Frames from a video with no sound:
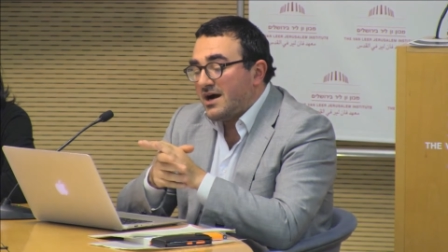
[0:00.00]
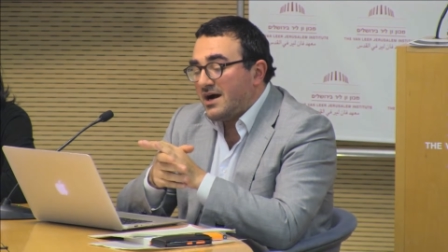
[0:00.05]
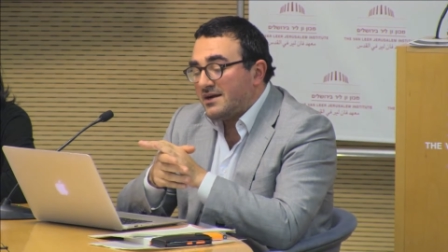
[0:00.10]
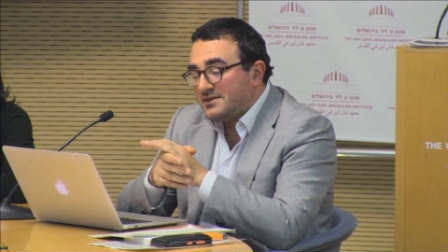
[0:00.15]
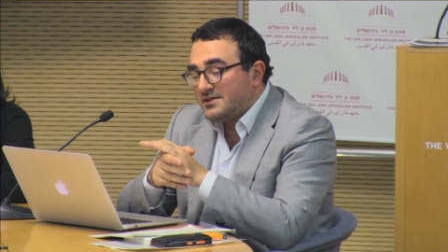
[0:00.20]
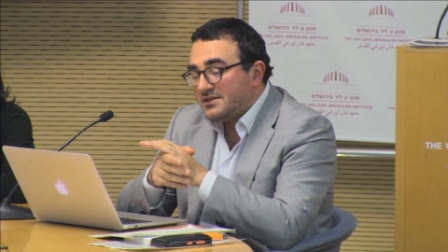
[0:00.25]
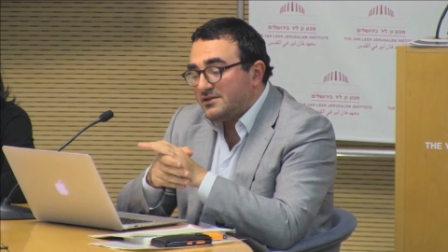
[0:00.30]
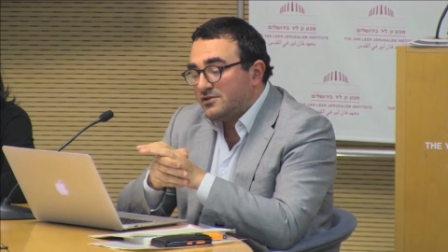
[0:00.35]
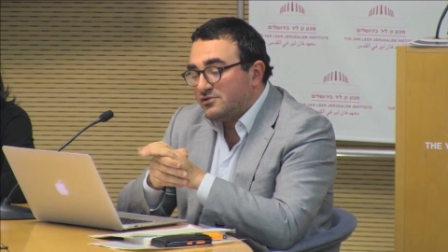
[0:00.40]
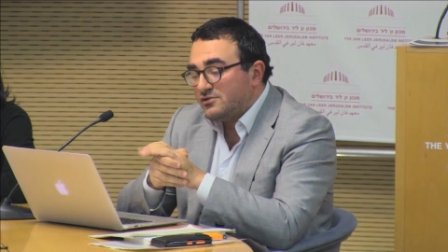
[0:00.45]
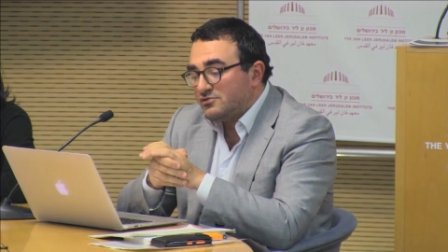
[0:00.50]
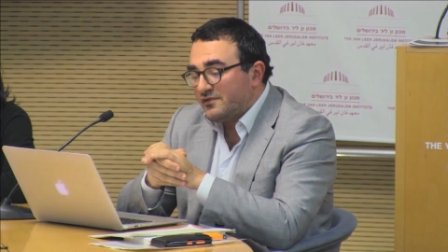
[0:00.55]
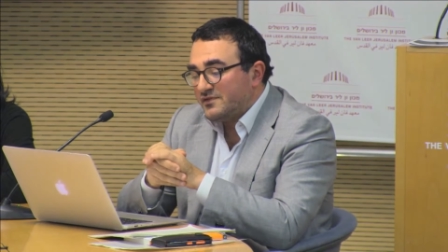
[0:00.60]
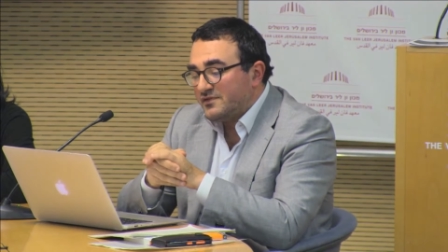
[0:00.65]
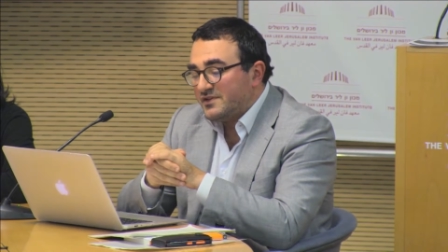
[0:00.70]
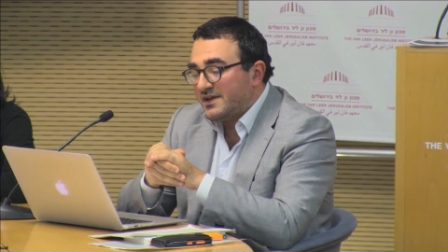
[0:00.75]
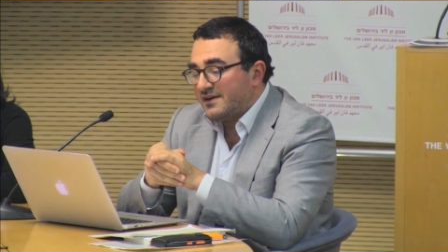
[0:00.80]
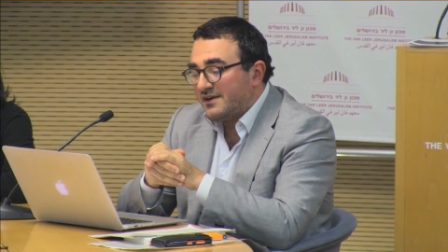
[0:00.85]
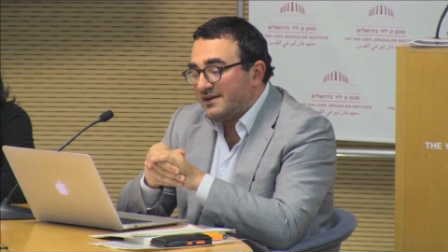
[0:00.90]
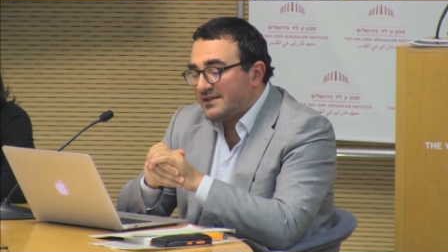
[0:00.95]
Article 2
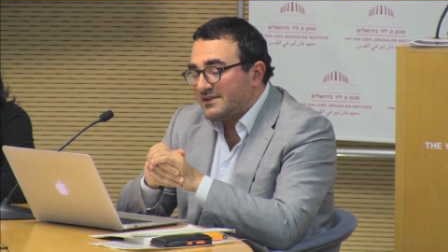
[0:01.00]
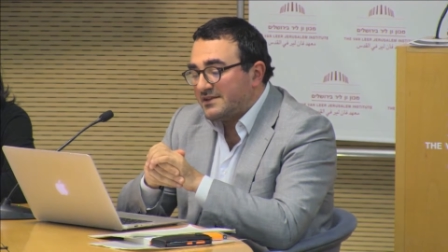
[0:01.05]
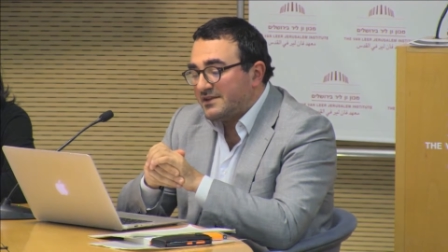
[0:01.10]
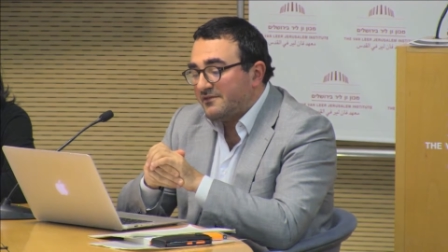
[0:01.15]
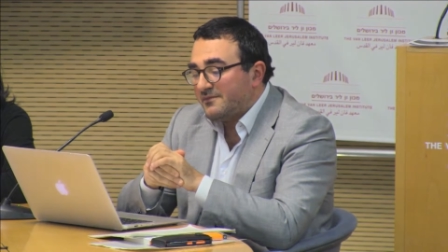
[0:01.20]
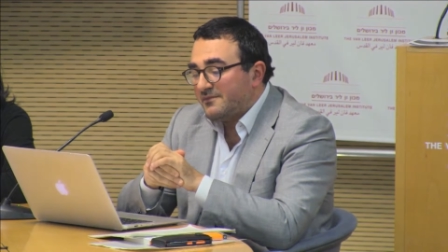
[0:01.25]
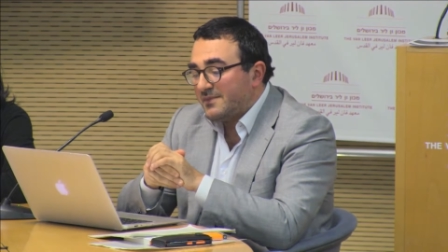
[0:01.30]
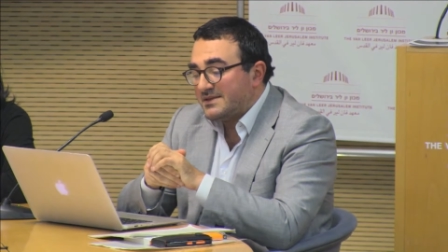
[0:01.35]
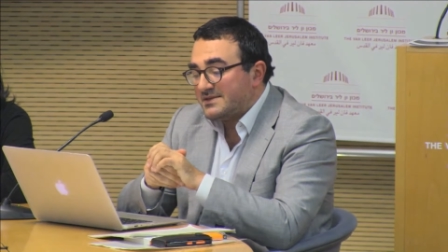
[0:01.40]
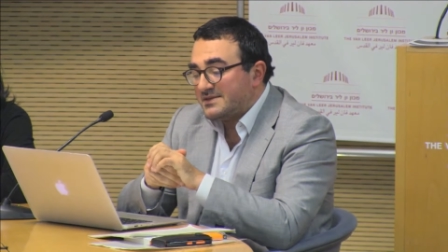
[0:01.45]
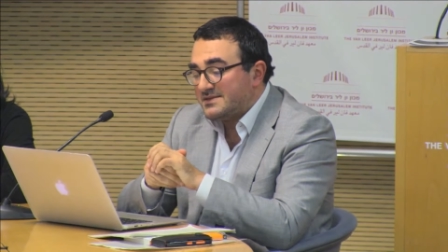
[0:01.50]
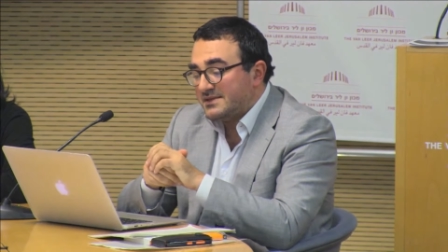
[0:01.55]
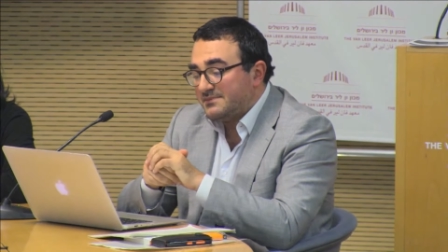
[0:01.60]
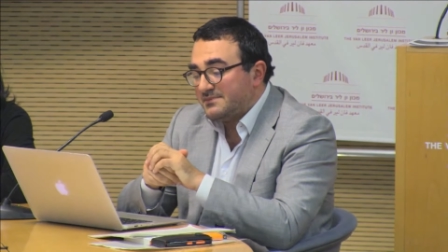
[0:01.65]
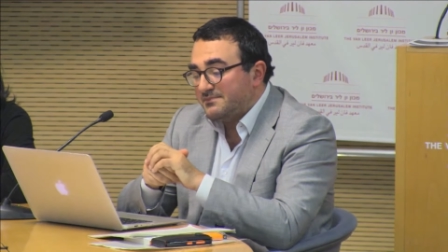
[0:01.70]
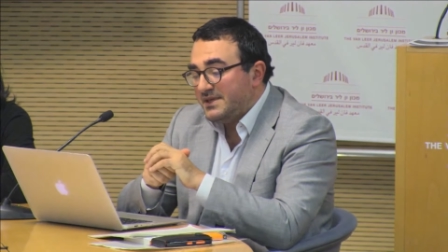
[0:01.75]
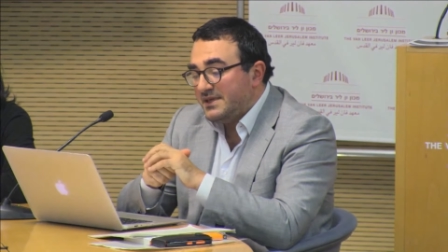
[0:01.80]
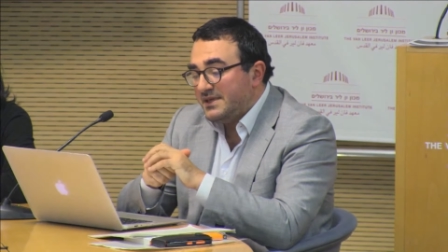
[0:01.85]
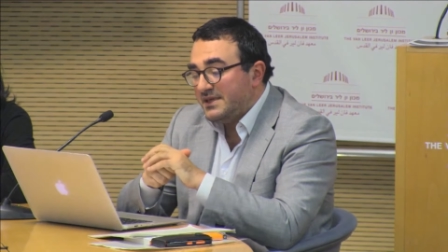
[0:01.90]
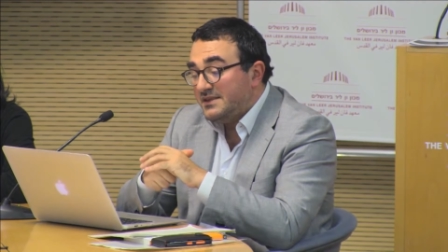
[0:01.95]
of the directive
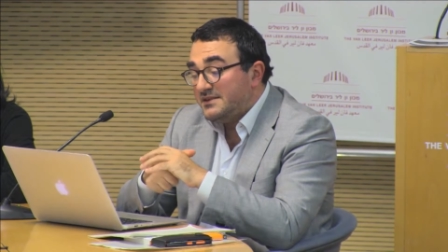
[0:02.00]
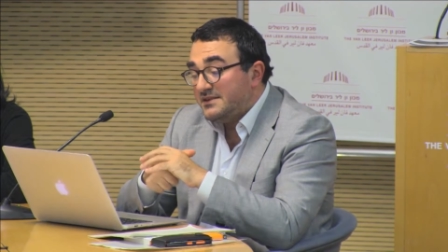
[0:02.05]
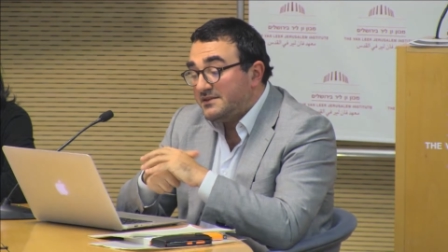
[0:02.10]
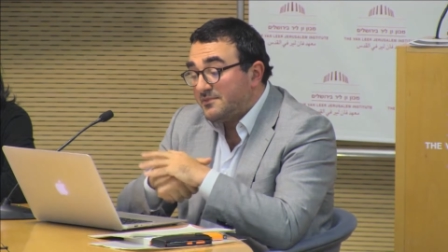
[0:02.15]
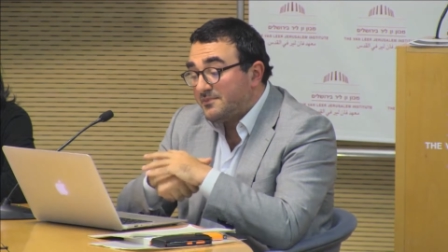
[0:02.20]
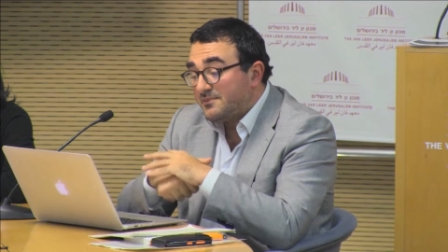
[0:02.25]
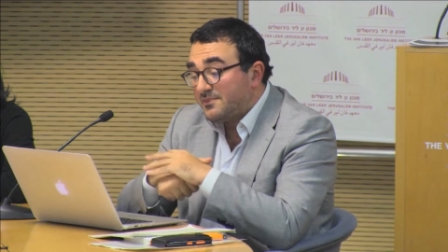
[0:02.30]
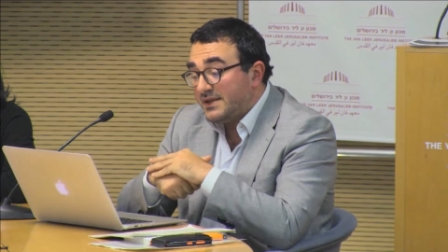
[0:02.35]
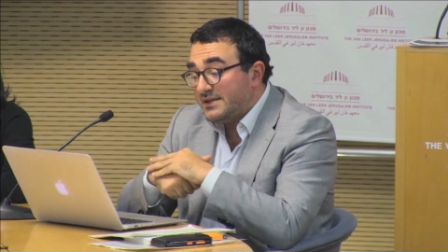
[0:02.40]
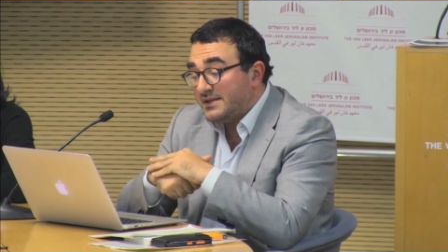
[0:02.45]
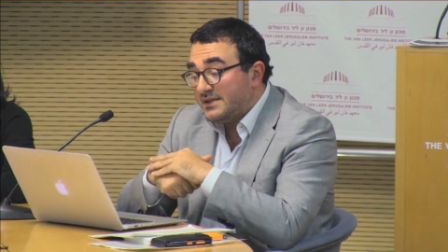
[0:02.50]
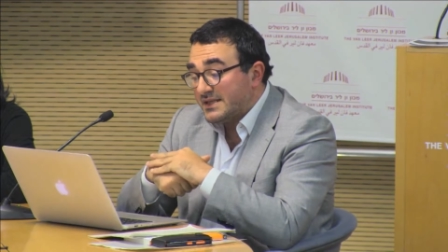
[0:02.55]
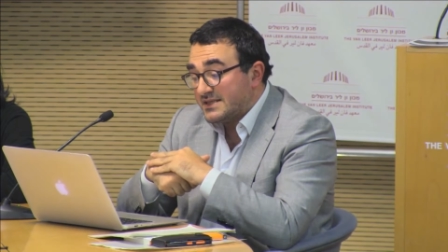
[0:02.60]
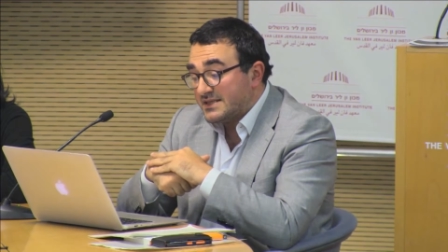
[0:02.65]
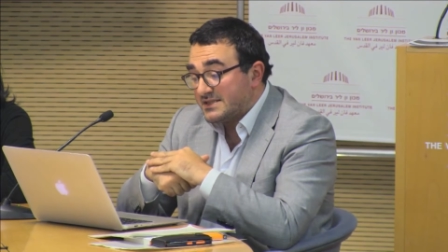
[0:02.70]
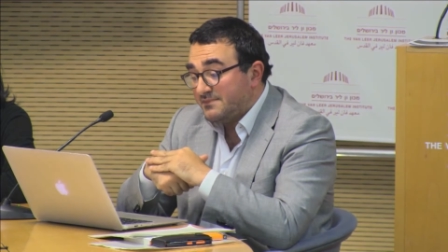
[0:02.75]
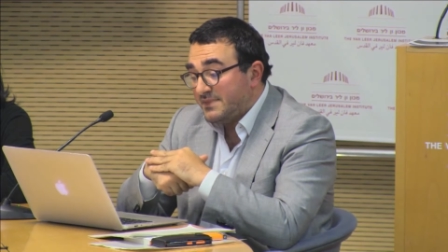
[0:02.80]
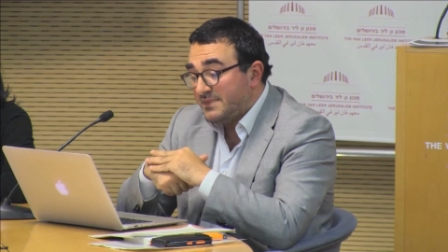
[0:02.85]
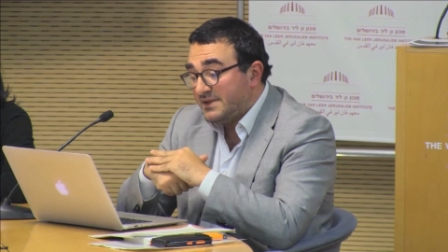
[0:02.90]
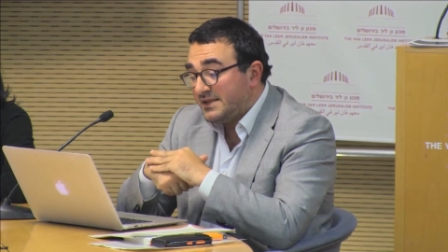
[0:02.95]
must be interpreted
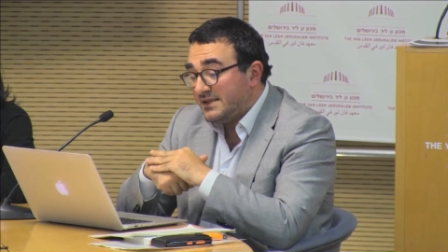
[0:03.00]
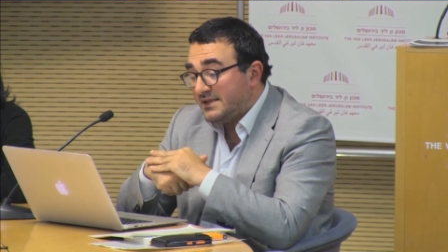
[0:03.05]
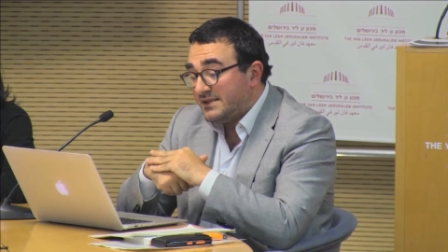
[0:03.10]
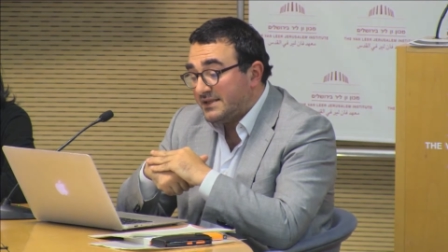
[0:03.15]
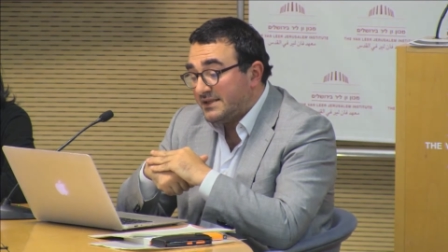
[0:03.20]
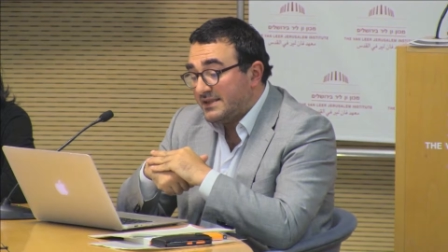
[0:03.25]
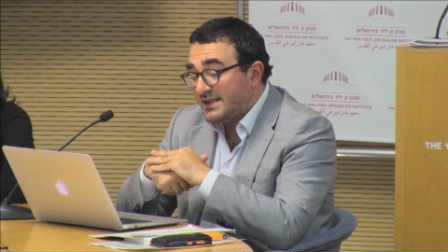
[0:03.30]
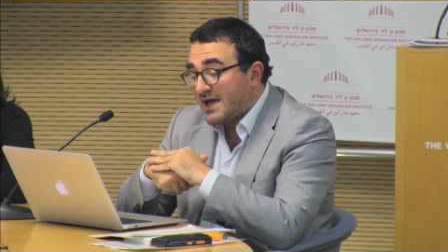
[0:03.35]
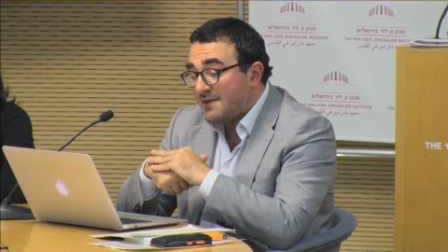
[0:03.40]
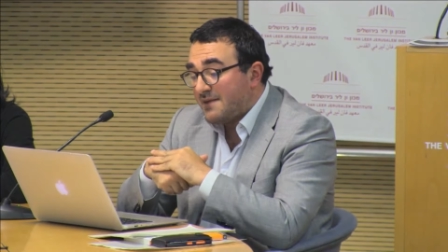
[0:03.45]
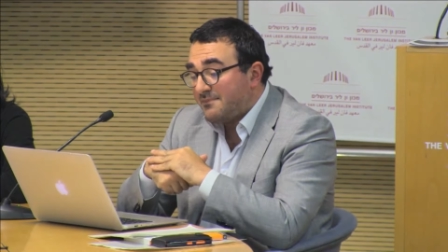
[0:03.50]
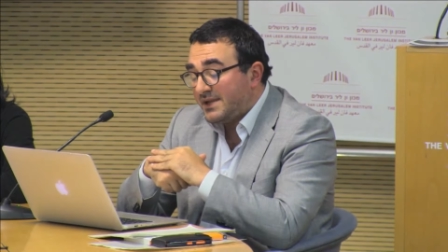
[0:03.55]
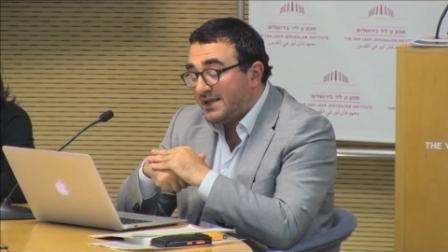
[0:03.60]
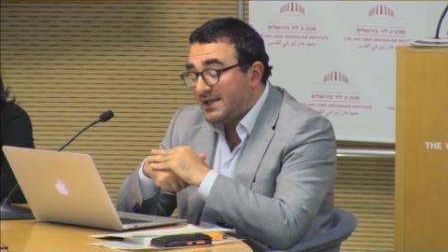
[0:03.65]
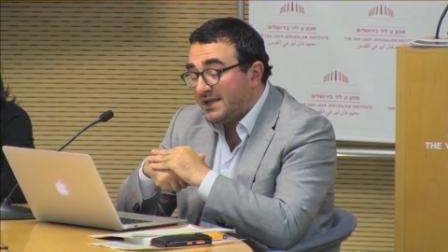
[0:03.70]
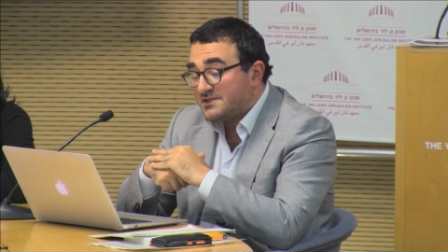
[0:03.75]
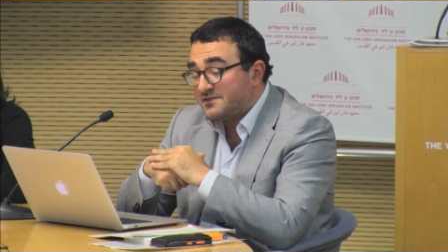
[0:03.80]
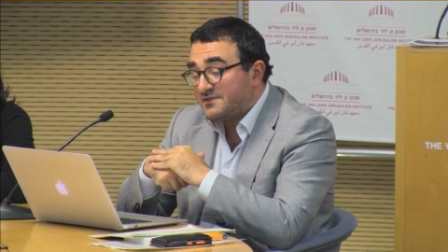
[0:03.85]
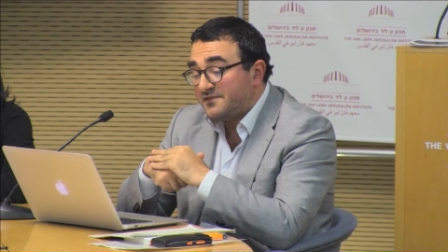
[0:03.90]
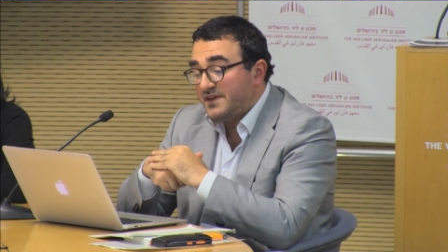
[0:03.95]
as meaning that the
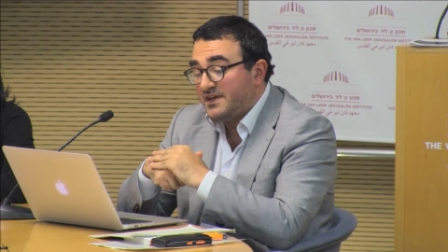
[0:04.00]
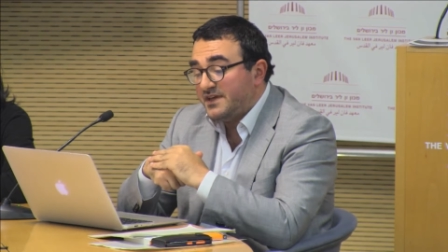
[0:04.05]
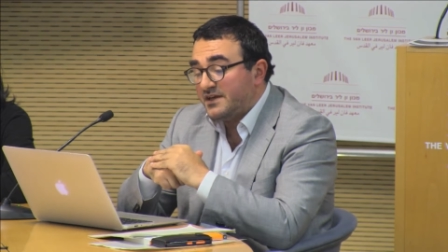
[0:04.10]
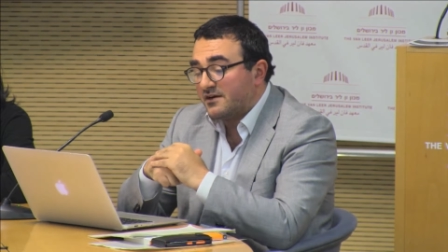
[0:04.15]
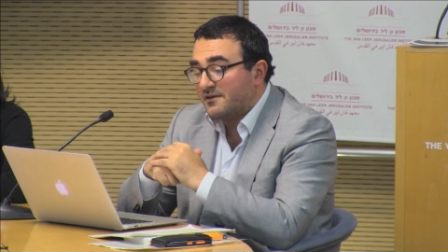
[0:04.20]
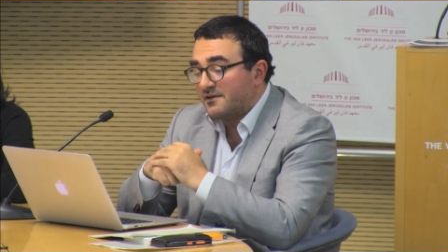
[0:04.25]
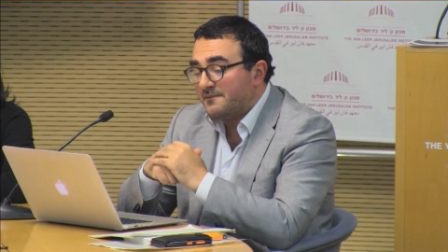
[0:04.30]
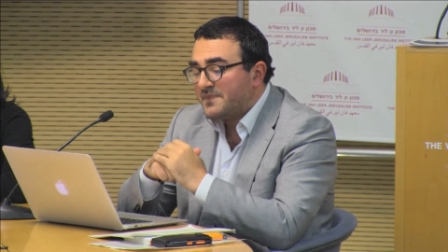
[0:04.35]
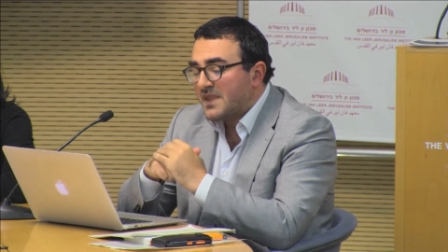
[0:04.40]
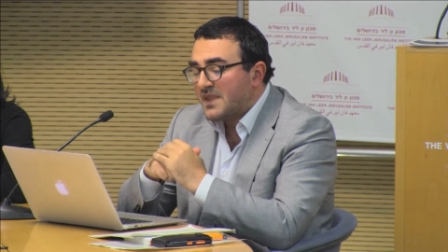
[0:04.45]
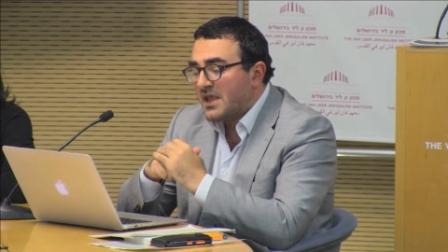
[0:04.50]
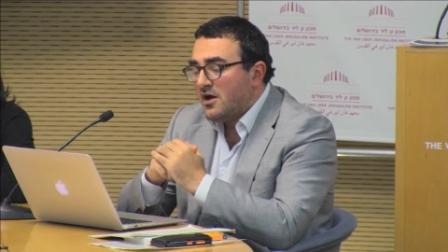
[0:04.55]
applicant's fear